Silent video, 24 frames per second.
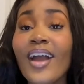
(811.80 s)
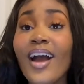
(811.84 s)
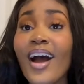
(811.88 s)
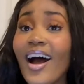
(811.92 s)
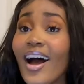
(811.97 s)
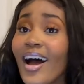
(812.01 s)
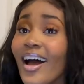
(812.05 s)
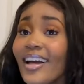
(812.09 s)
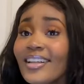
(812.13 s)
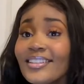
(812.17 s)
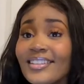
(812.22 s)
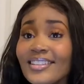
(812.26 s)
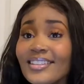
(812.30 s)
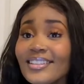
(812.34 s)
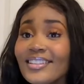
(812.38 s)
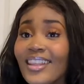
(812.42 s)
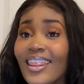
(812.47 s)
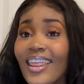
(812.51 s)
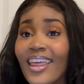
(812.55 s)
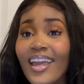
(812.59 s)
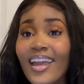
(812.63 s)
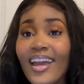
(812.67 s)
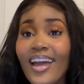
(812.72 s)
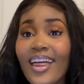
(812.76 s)
I just
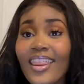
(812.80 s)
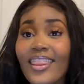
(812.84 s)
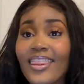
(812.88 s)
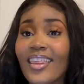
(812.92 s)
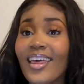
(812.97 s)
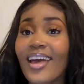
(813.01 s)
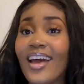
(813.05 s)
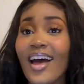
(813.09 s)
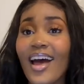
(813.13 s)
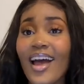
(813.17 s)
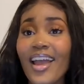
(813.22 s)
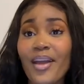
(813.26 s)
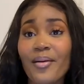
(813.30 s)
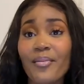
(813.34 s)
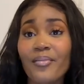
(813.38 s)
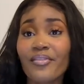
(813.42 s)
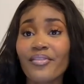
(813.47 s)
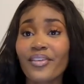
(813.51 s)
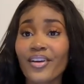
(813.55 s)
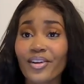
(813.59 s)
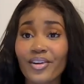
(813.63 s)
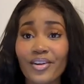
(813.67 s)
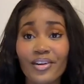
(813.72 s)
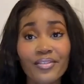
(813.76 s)
think that I am
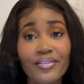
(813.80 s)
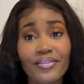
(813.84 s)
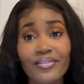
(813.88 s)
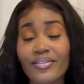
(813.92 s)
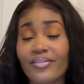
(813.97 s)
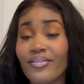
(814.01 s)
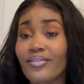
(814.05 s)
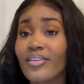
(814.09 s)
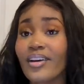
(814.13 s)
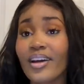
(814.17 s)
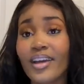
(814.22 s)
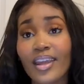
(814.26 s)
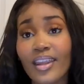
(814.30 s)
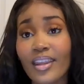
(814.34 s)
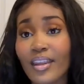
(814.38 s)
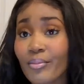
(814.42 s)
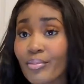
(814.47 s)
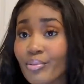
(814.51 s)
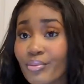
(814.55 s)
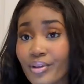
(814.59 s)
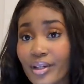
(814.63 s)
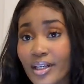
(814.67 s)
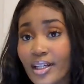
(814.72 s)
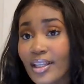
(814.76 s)
very fucking
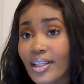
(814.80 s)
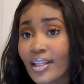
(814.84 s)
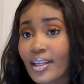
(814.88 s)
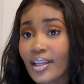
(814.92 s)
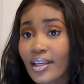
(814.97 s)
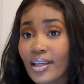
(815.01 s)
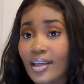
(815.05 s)
pretty.